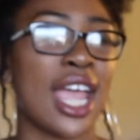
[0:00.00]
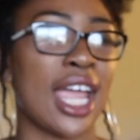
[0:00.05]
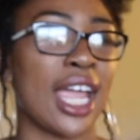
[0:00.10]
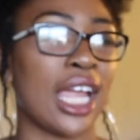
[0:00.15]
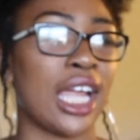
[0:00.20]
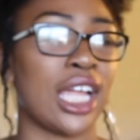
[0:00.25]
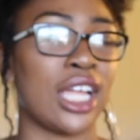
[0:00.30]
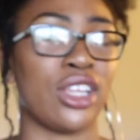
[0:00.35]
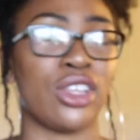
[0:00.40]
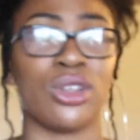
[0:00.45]

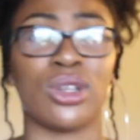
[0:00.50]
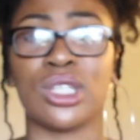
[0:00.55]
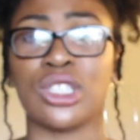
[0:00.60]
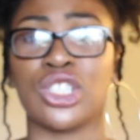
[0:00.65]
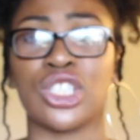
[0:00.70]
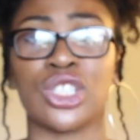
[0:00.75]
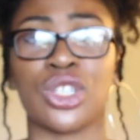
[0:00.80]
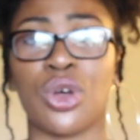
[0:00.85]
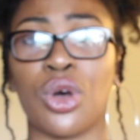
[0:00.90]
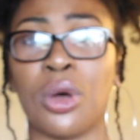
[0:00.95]
and you
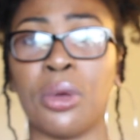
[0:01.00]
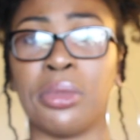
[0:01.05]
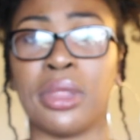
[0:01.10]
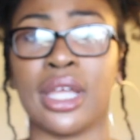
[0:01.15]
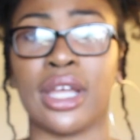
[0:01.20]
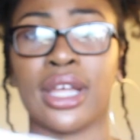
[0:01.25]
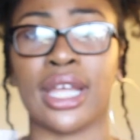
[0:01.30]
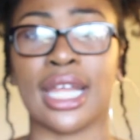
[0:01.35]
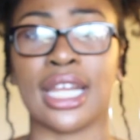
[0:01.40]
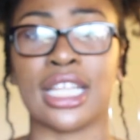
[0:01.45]
can just go up
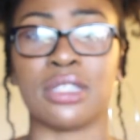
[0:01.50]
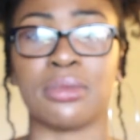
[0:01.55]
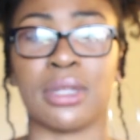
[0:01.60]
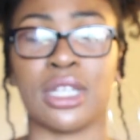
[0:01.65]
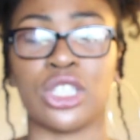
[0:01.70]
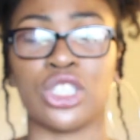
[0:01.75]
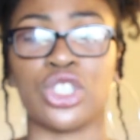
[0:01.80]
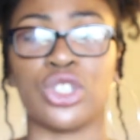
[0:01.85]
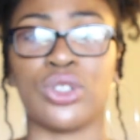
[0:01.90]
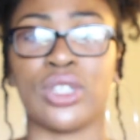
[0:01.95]
there get as
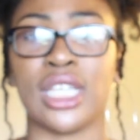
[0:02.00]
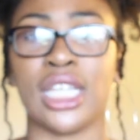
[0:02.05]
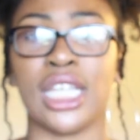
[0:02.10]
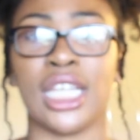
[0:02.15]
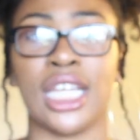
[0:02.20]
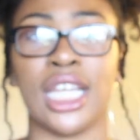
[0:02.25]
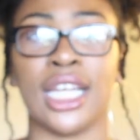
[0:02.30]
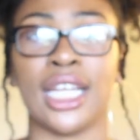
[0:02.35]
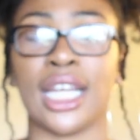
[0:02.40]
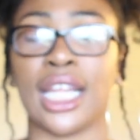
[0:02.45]
many as you
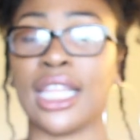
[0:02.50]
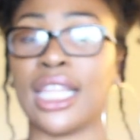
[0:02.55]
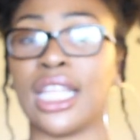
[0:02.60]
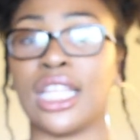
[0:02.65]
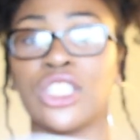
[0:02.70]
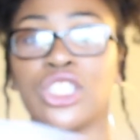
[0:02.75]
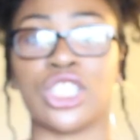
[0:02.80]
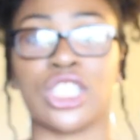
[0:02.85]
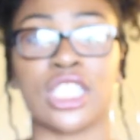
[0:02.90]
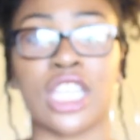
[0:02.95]
need and
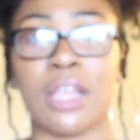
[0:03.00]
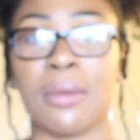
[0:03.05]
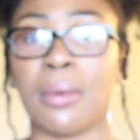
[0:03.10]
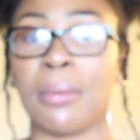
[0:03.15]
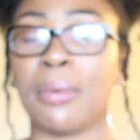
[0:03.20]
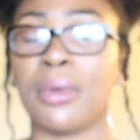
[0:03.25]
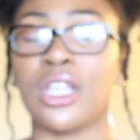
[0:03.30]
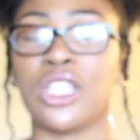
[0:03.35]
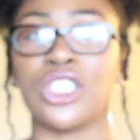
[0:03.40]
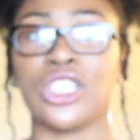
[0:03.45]
then just keep
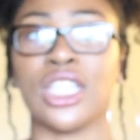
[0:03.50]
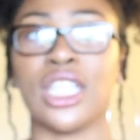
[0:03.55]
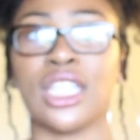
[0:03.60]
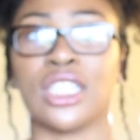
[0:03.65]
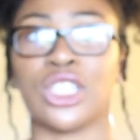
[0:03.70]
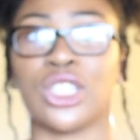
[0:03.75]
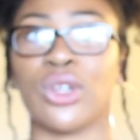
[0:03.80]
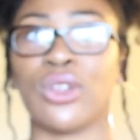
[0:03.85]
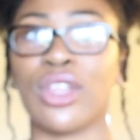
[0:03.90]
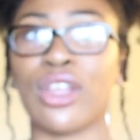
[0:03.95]
it
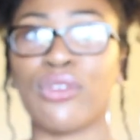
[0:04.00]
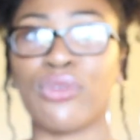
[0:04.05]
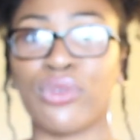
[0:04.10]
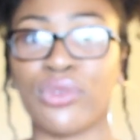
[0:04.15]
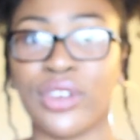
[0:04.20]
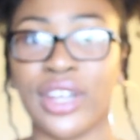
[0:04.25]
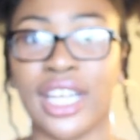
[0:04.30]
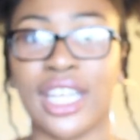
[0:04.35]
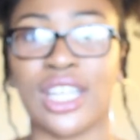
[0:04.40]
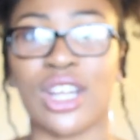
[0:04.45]
pushing so they're
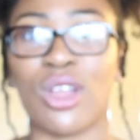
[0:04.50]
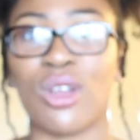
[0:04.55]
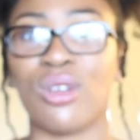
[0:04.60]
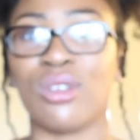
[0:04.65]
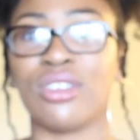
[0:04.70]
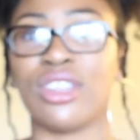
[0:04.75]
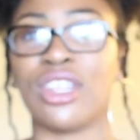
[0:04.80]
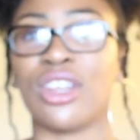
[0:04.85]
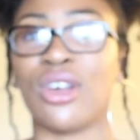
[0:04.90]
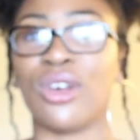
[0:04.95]
free
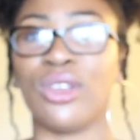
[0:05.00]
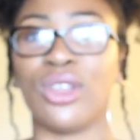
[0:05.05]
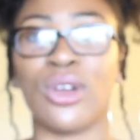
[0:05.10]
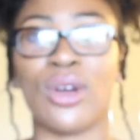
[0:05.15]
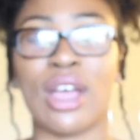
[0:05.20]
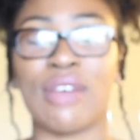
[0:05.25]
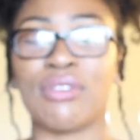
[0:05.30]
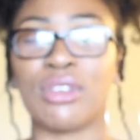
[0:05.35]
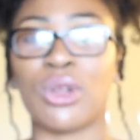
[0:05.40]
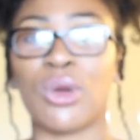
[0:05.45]
don't you know you
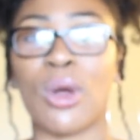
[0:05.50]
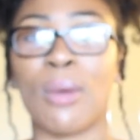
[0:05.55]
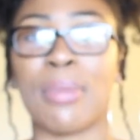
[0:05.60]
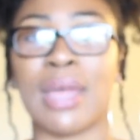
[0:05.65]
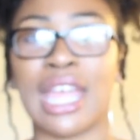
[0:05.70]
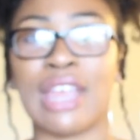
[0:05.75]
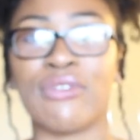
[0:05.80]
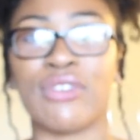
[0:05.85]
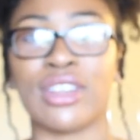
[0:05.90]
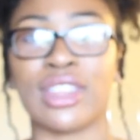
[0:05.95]
don't have to go and
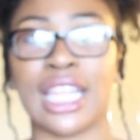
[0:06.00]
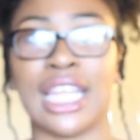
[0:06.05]
pay for